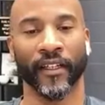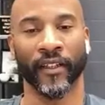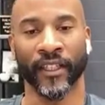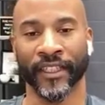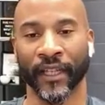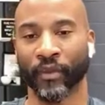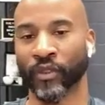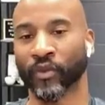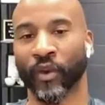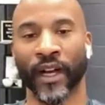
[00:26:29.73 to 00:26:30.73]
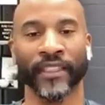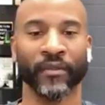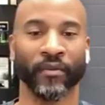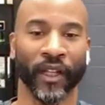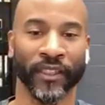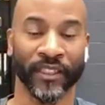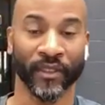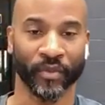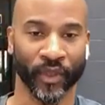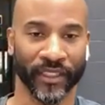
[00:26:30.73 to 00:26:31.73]
the example was, why isn't Pilates in the
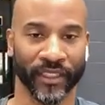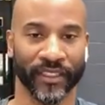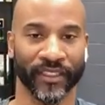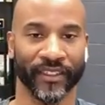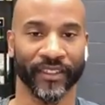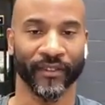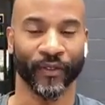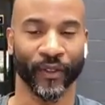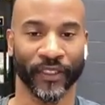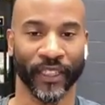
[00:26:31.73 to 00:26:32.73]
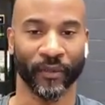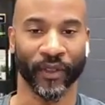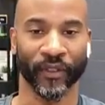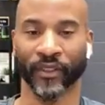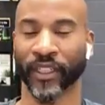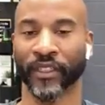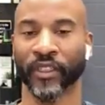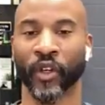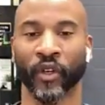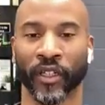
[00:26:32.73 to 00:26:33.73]
prisons, for example? There's like
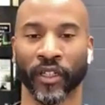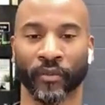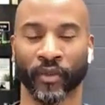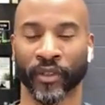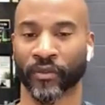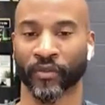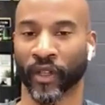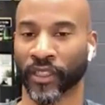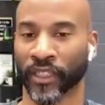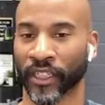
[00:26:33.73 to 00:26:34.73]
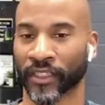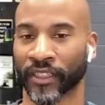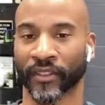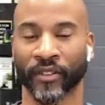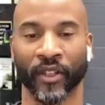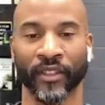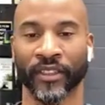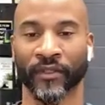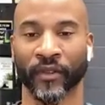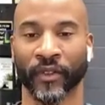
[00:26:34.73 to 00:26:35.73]
yoga prison projects and there's all these
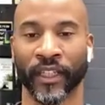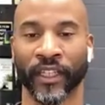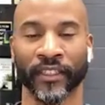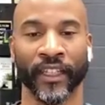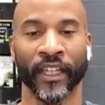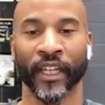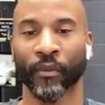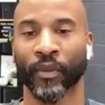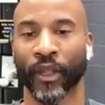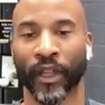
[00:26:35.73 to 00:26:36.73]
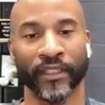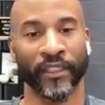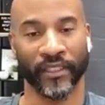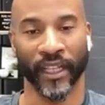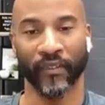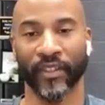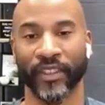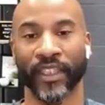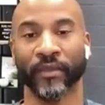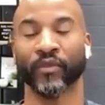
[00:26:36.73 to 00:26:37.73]
different things. Pilates doesn't have the
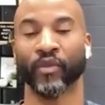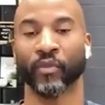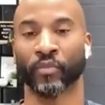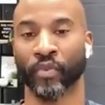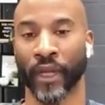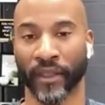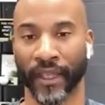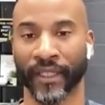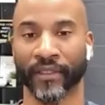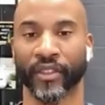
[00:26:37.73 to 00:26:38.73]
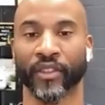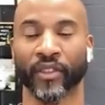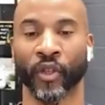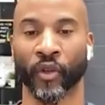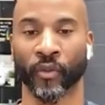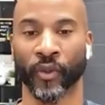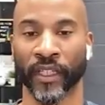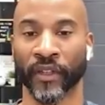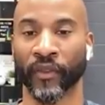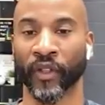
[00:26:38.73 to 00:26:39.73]
same breadth and scope,
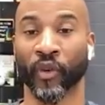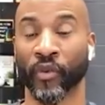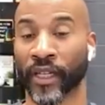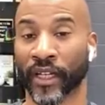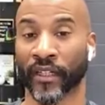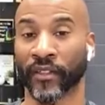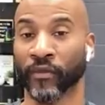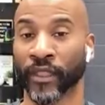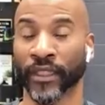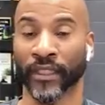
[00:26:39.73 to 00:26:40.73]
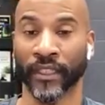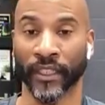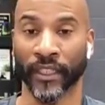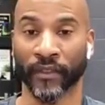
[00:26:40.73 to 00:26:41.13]
even though we